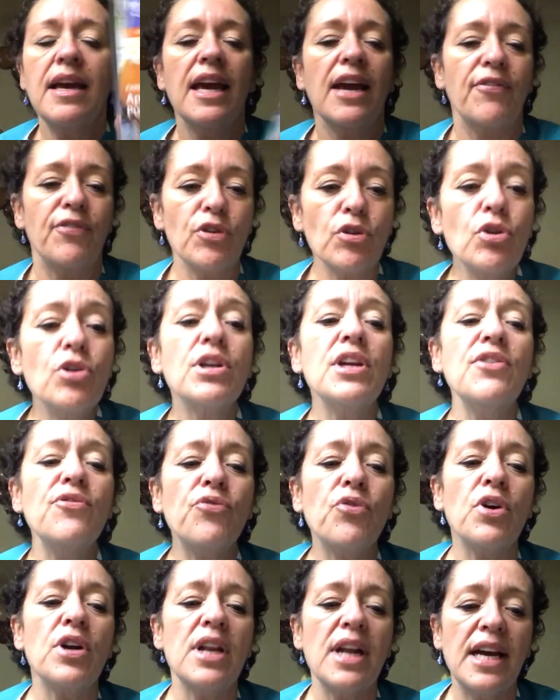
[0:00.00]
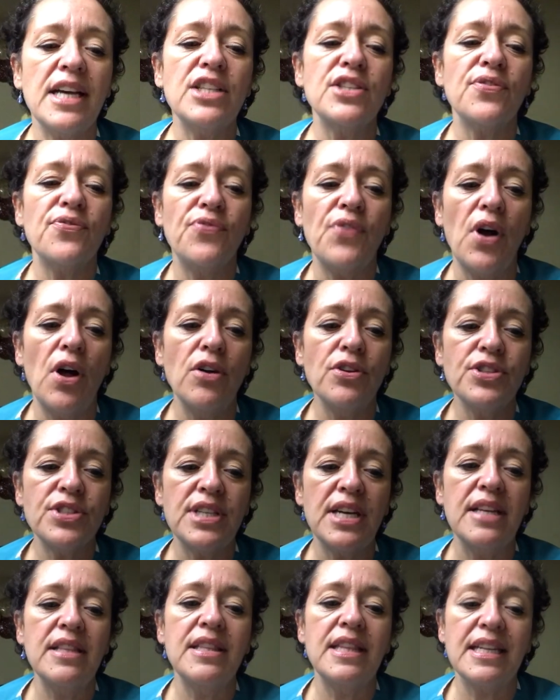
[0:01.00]
If you're looking for a nice fall
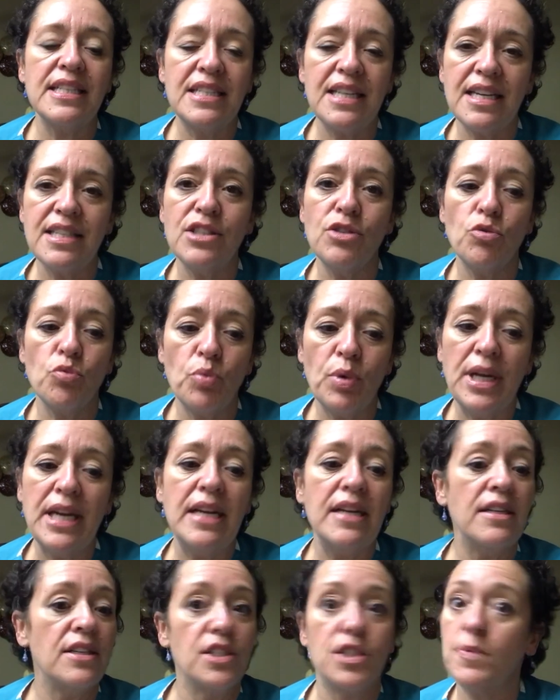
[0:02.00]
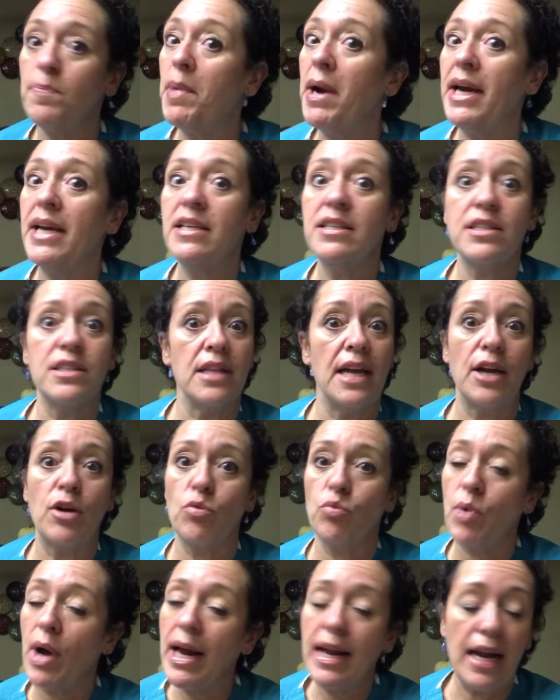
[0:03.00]
scent that doesn't read spice like
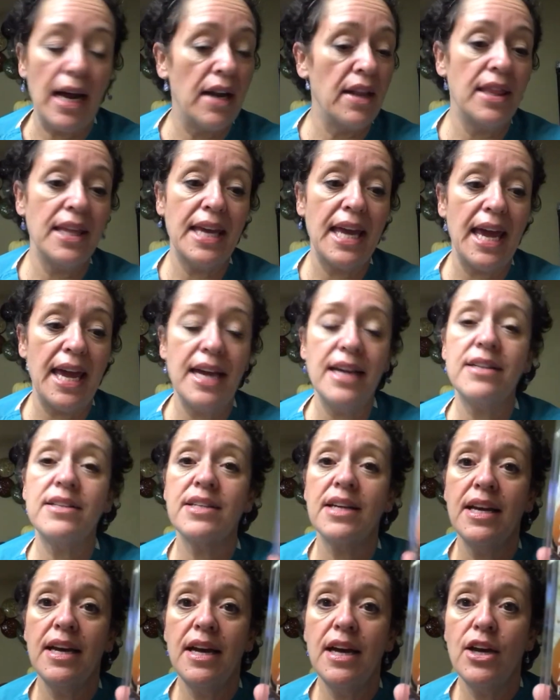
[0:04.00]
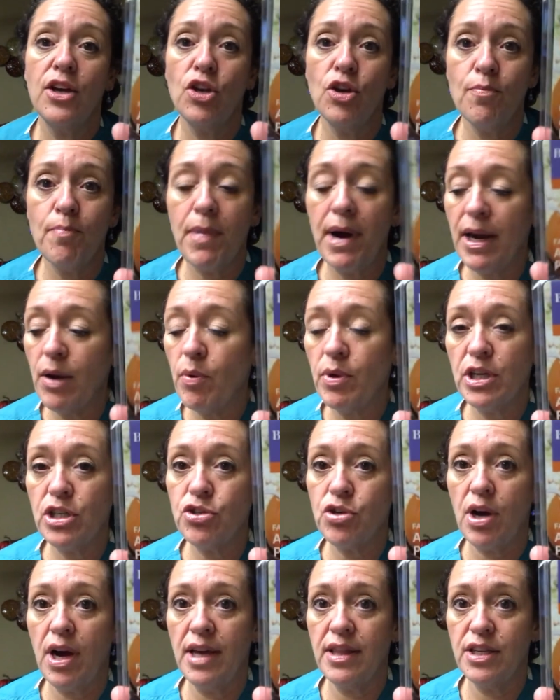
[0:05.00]
right out of the gate, you might want to
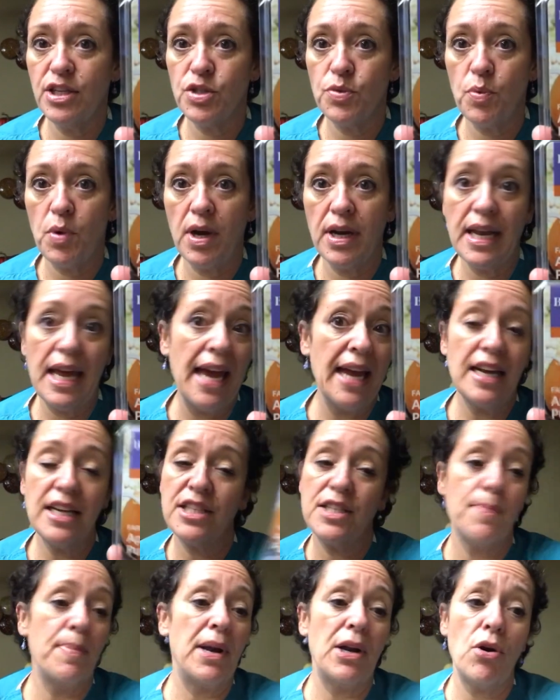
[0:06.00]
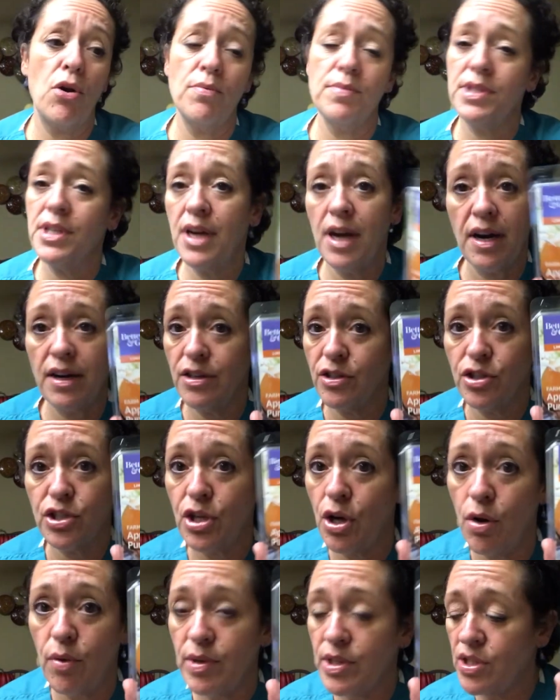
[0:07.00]
try this one. And it's a Better Homes and Gardens,
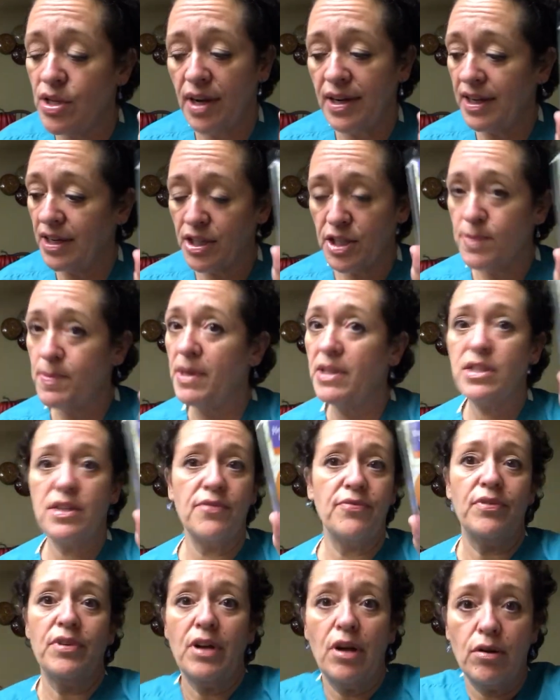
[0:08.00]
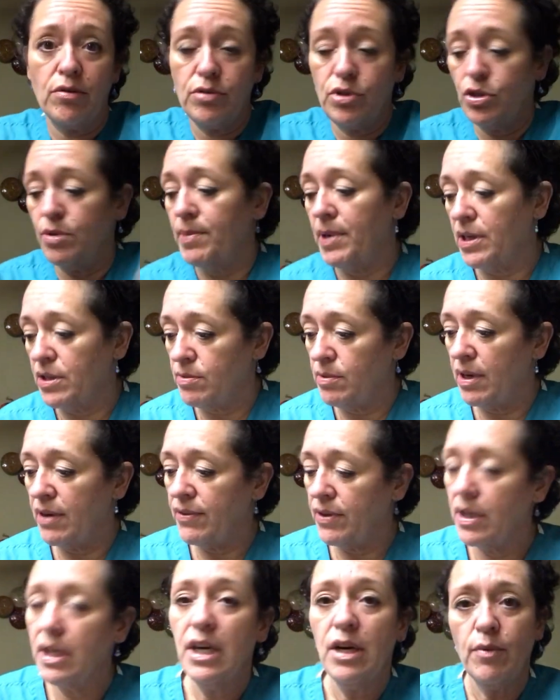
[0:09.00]
so it's not inexpensive, you know, $2,
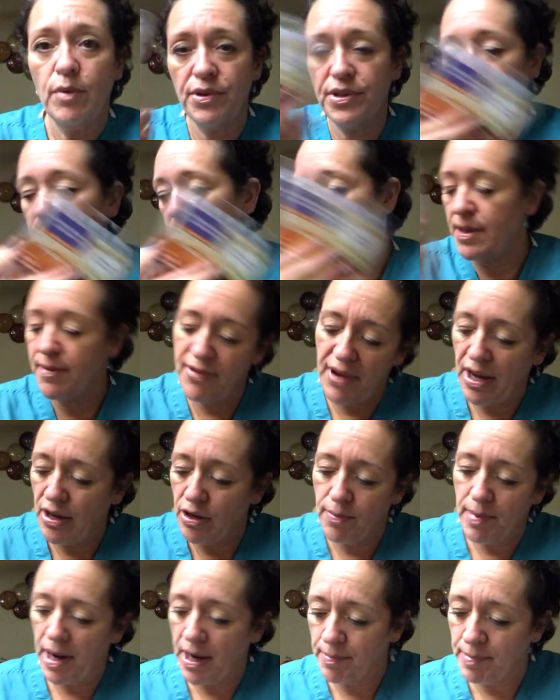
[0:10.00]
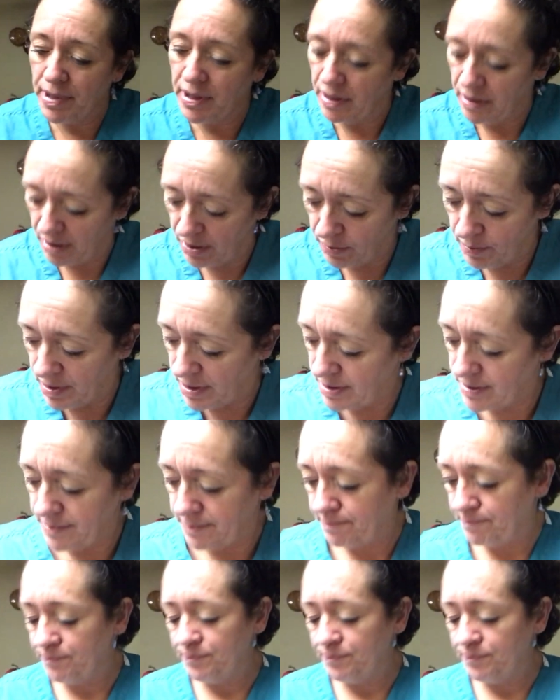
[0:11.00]
whatever. Well, this is the value pack, but otherwise.